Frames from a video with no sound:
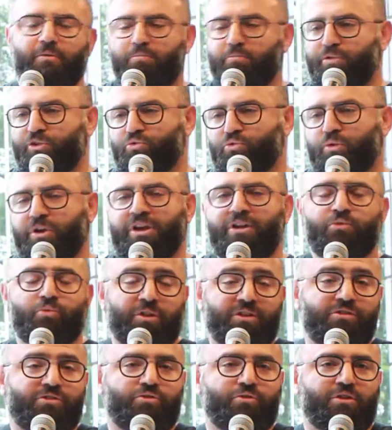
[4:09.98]
between
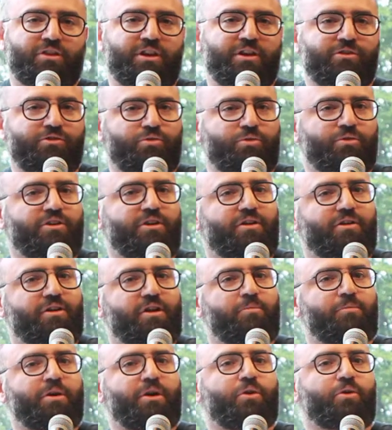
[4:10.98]
what's today Saudi
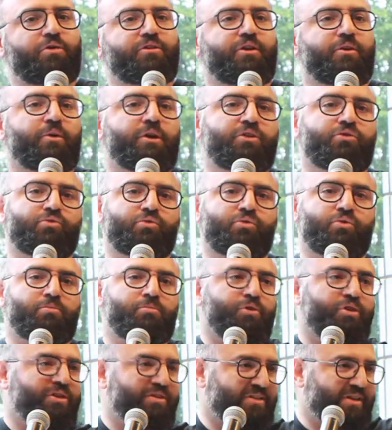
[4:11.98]
Arabia all the way to
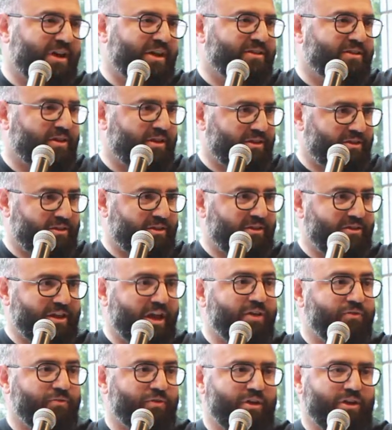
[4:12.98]
Mauritania in
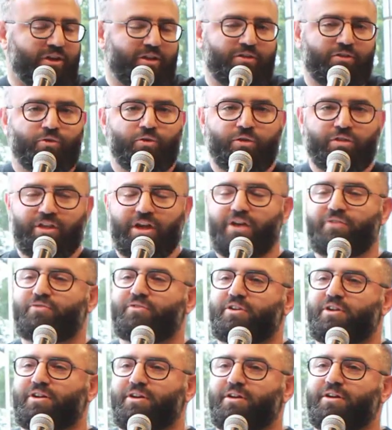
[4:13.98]
Africa, North
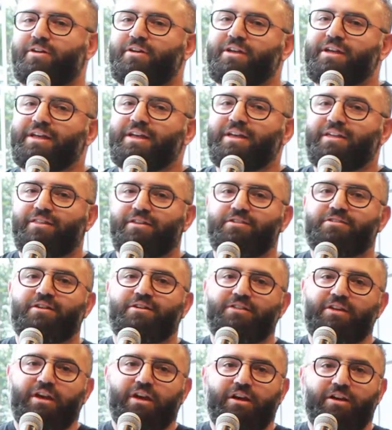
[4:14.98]
Africa. These are
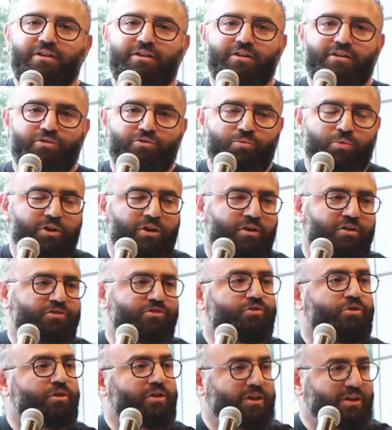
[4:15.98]
the areas where
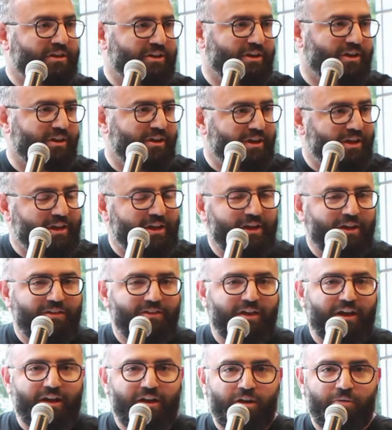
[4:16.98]
historically
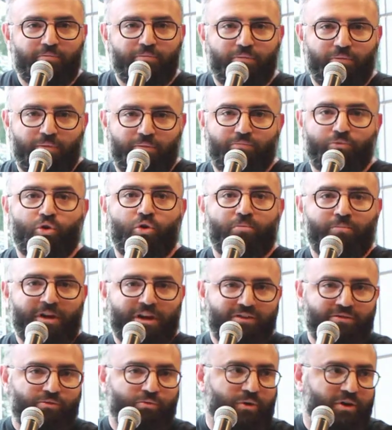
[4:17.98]
the Arab
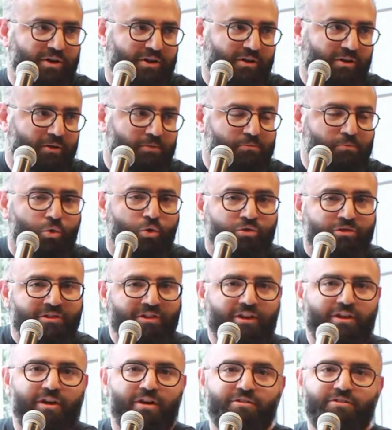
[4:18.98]
nomads were
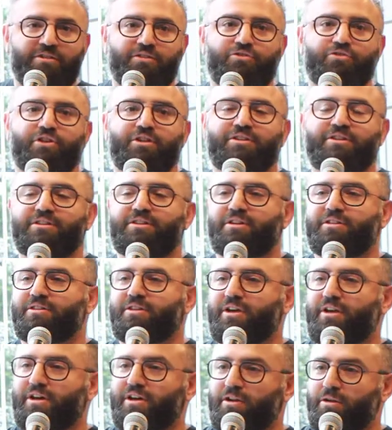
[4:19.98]
mostly concentrated in
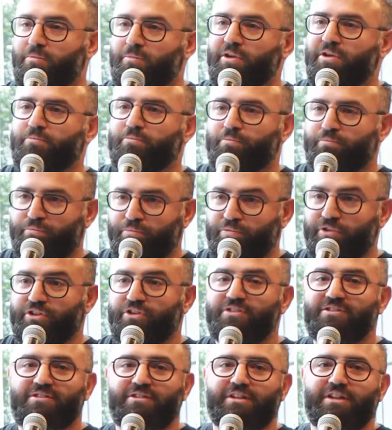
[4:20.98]
the Arabian
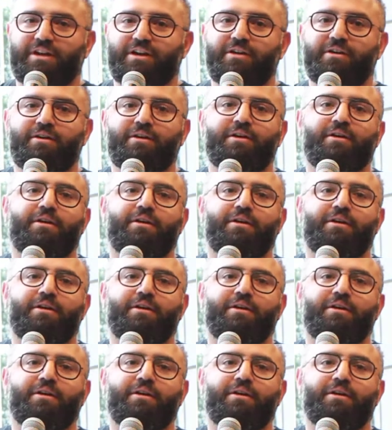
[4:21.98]
Peninsula,